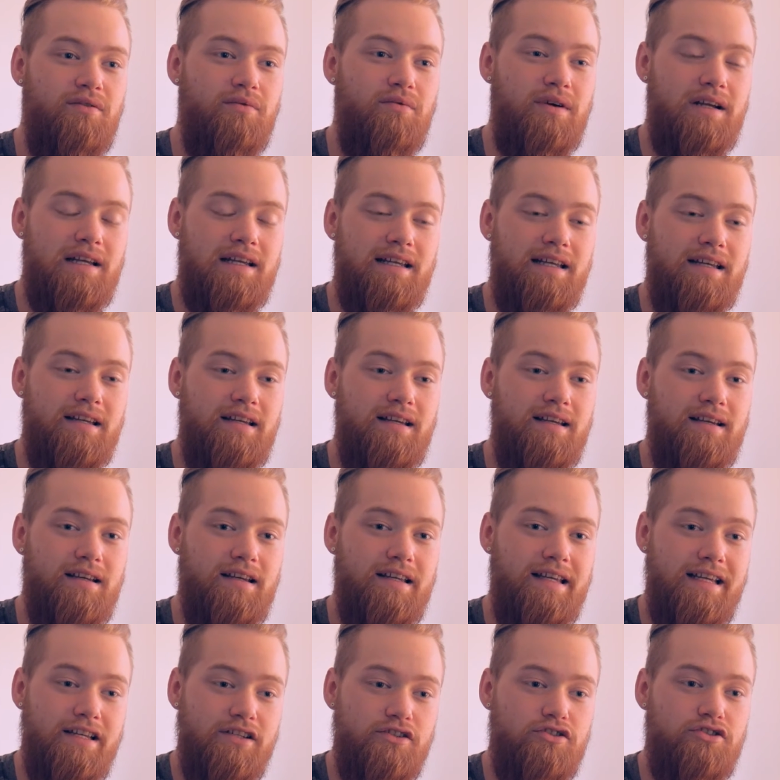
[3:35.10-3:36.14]
we
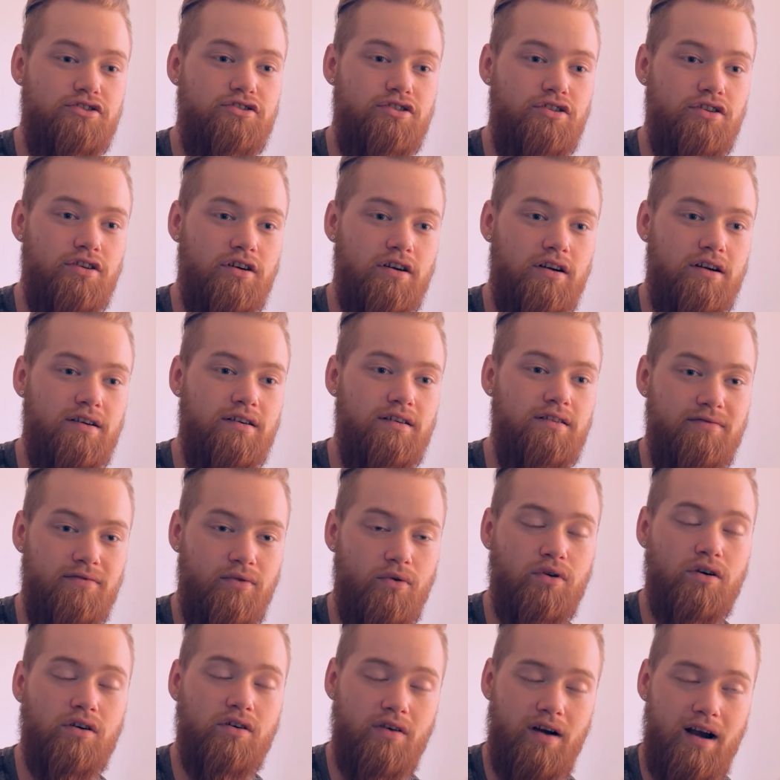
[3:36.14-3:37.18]
each took
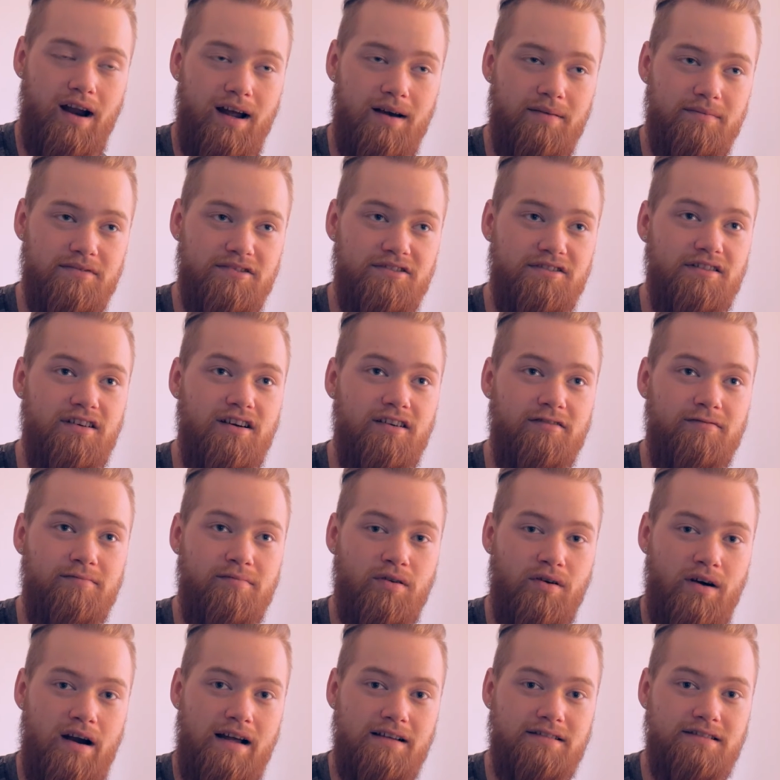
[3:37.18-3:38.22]
4 grams of
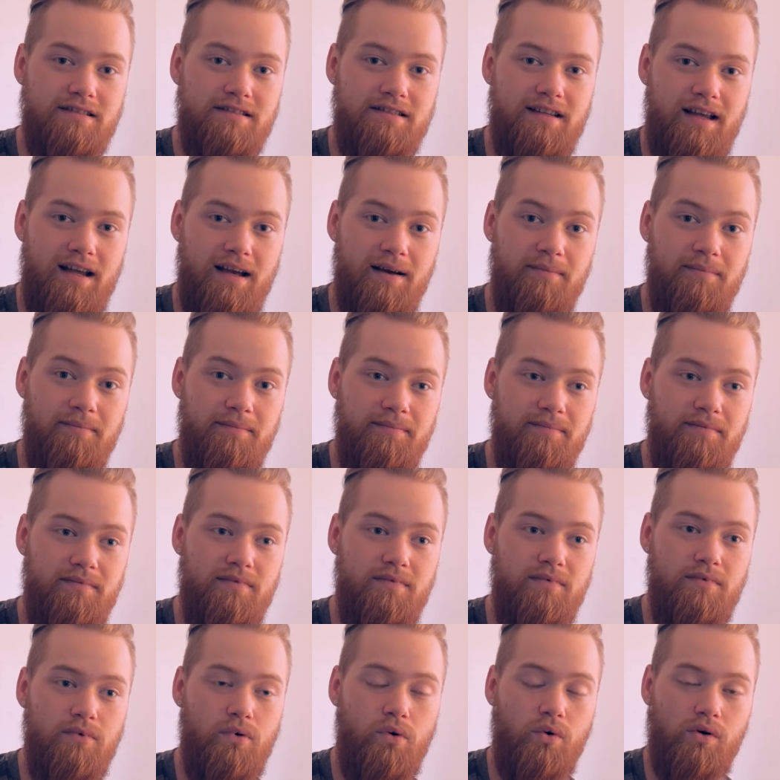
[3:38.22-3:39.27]
Piracetam
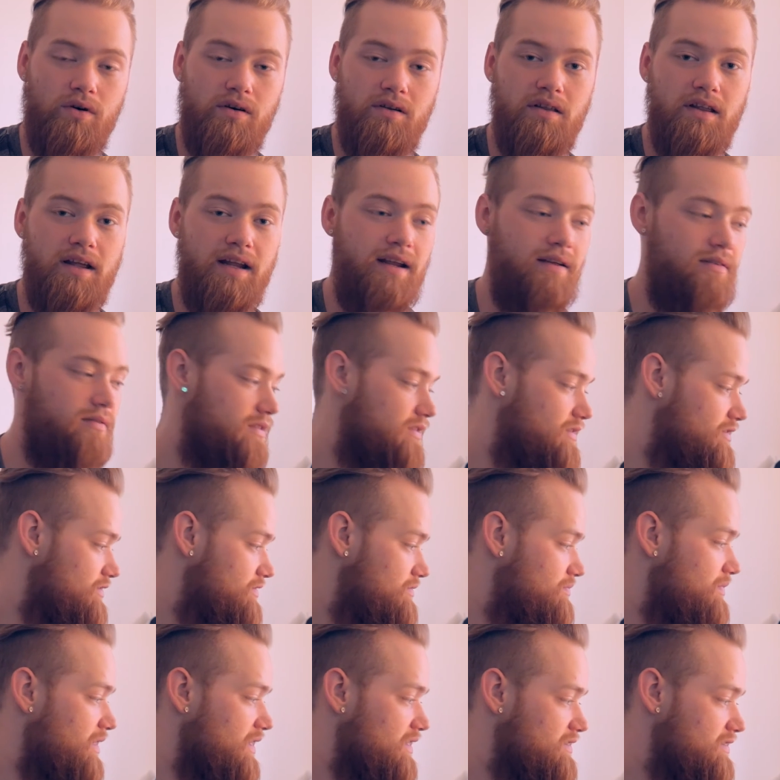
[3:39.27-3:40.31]
orally. We
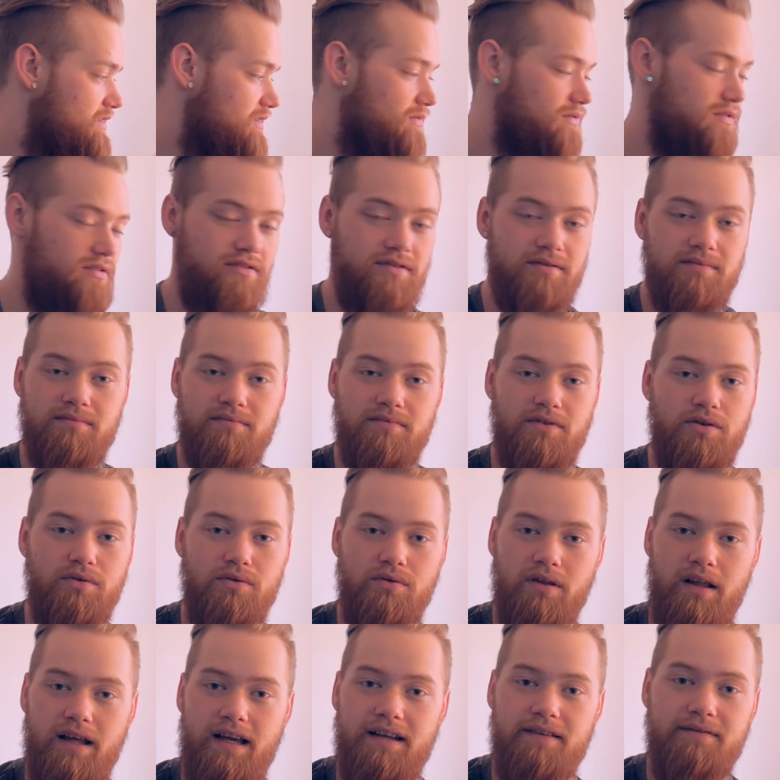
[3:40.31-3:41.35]
just mixed it with some
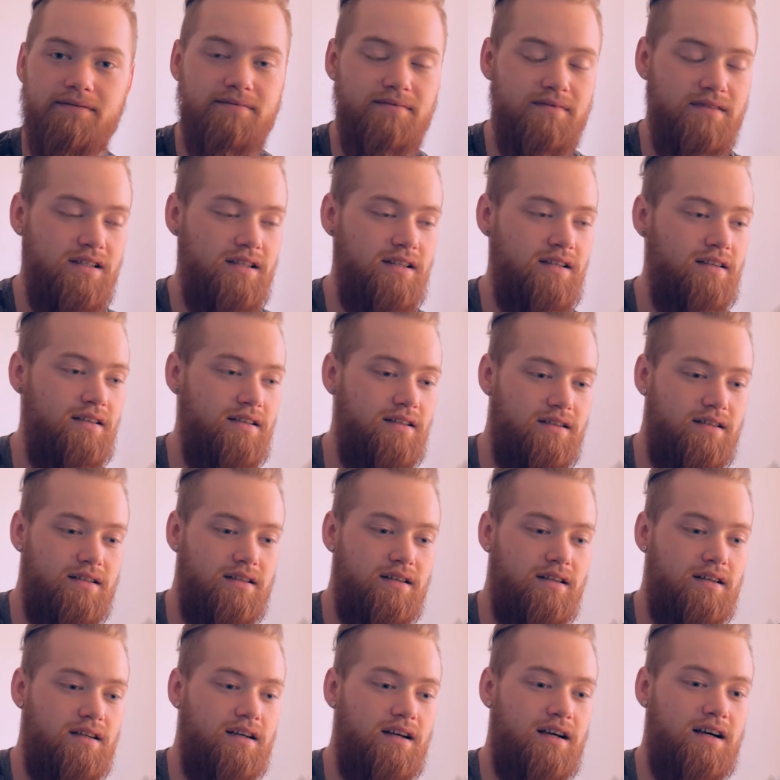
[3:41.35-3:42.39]
Kool-Aid.
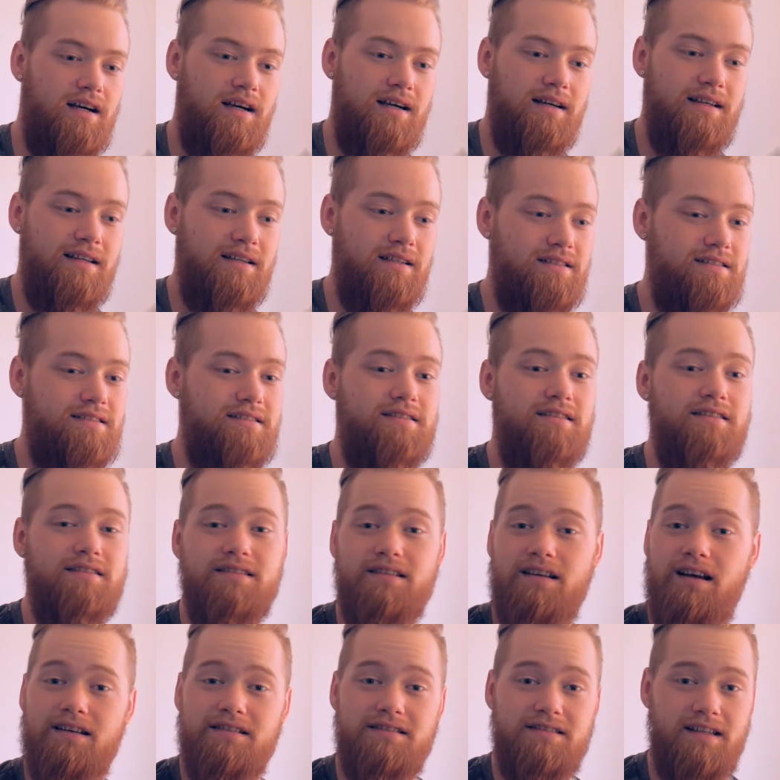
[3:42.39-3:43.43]
It's
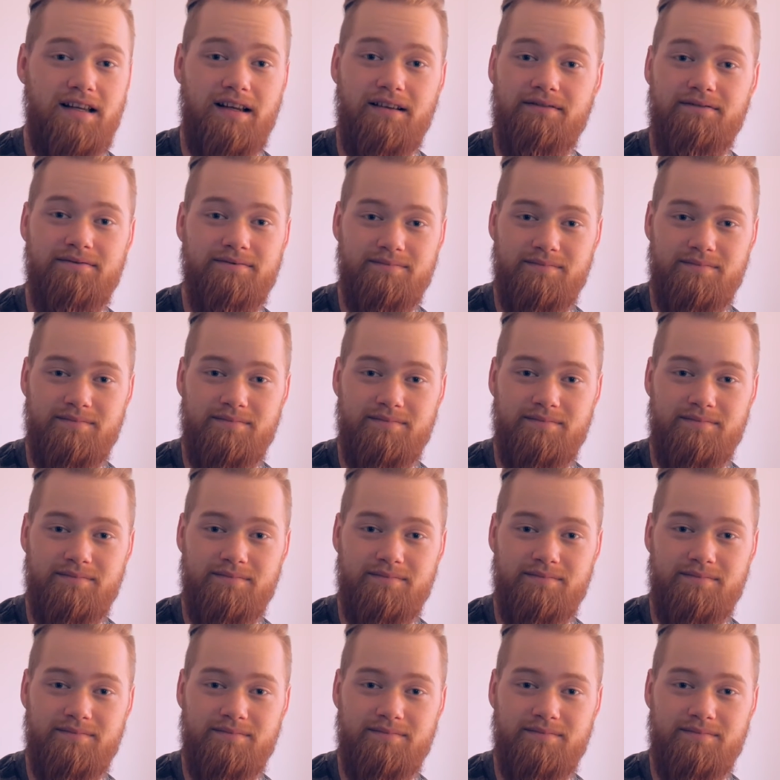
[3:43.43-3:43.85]
disgusting.